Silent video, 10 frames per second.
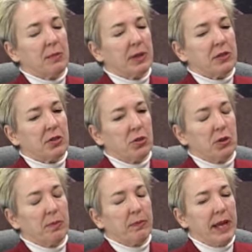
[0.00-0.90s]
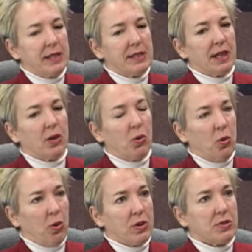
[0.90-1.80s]
But it's a good basic
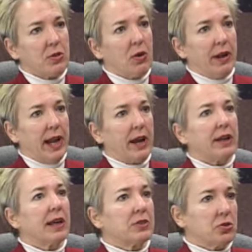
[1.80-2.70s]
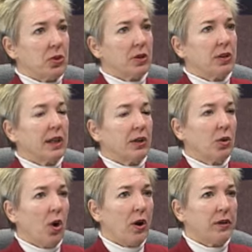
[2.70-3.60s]
course on how to get started in
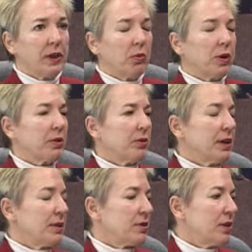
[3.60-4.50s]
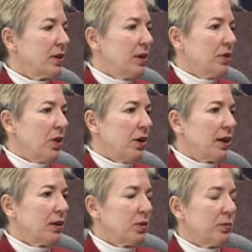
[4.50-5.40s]
gardening, whether it's
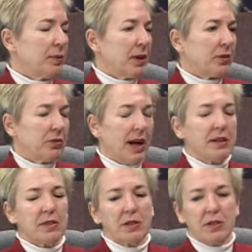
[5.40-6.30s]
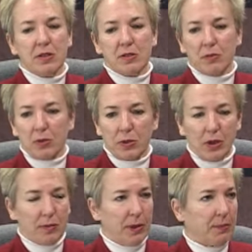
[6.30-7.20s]
talking a little bit about grasses or
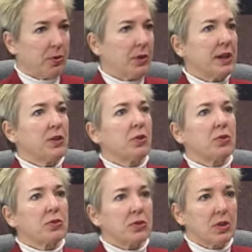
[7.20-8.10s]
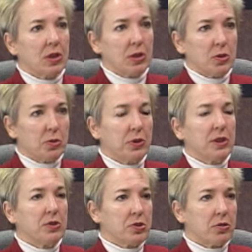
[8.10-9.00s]
talk about perennials,
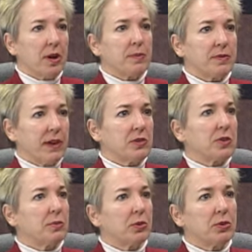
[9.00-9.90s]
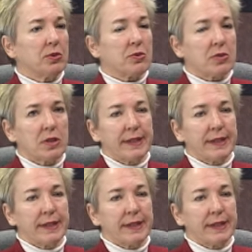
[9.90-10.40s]
trees, shrubs, vegetables,